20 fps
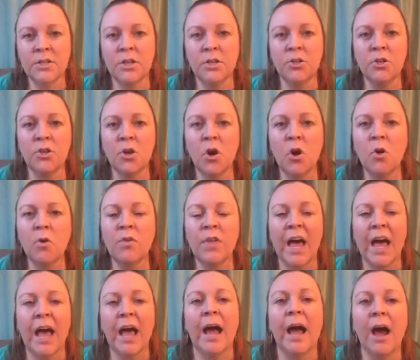know the
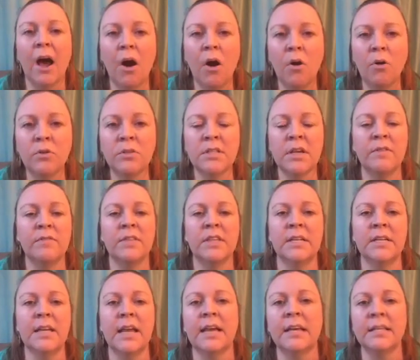hows of the
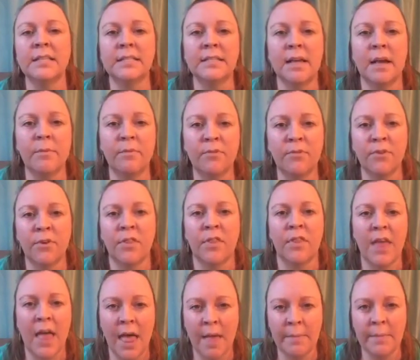next step for
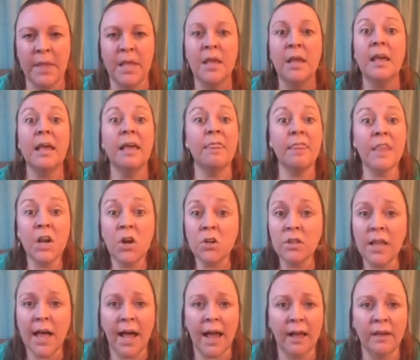them in their
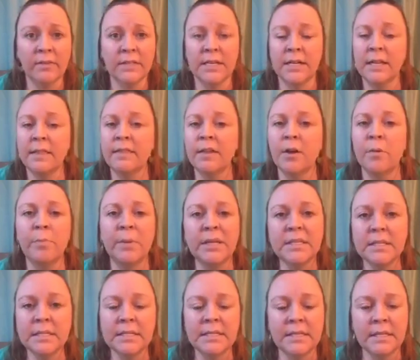lives and in their
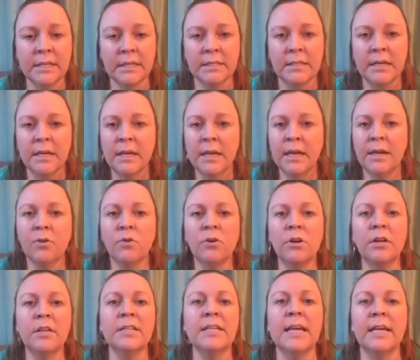businesses in
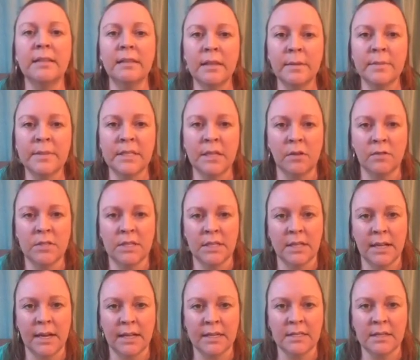order to take themselves to
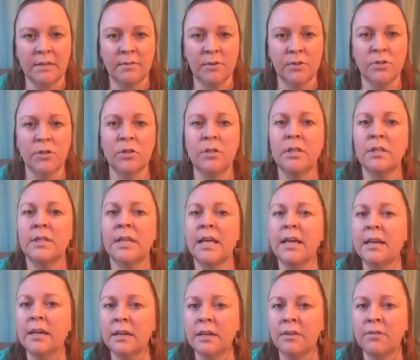the next level so that they
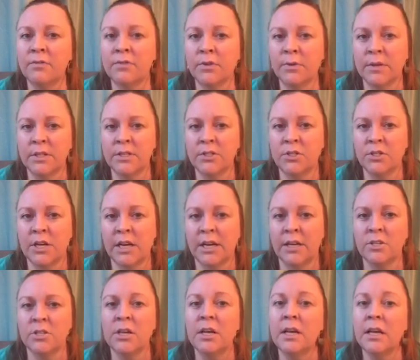can influence
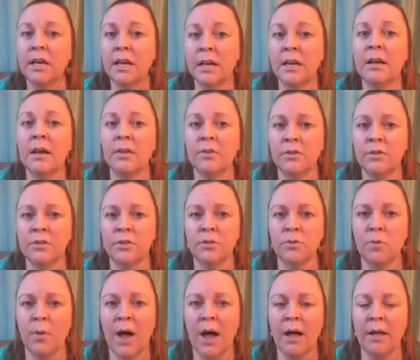change in others
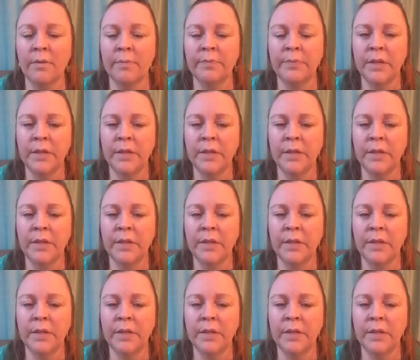as well.